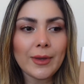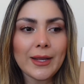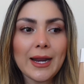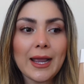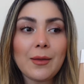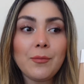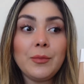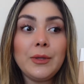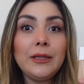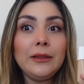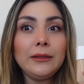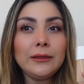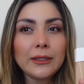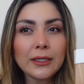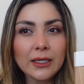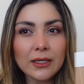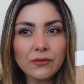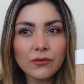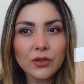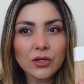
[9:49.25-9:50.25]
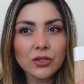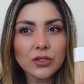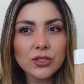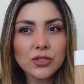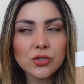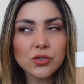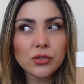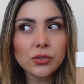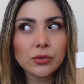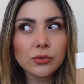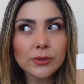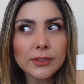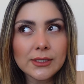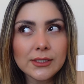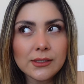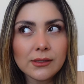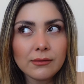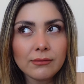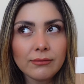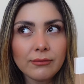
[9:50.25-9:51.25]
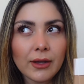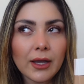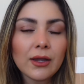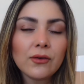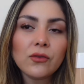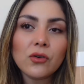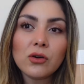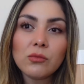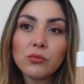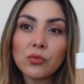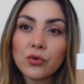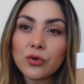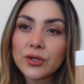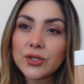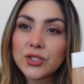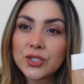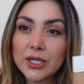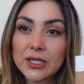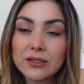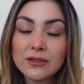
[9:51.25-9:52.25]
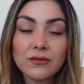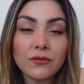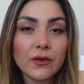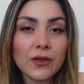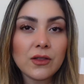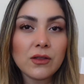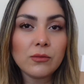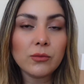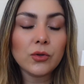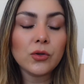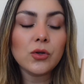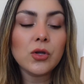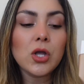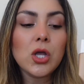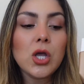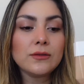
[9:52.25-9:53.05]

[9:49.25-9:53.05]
And I believe there is 25 or more shades available.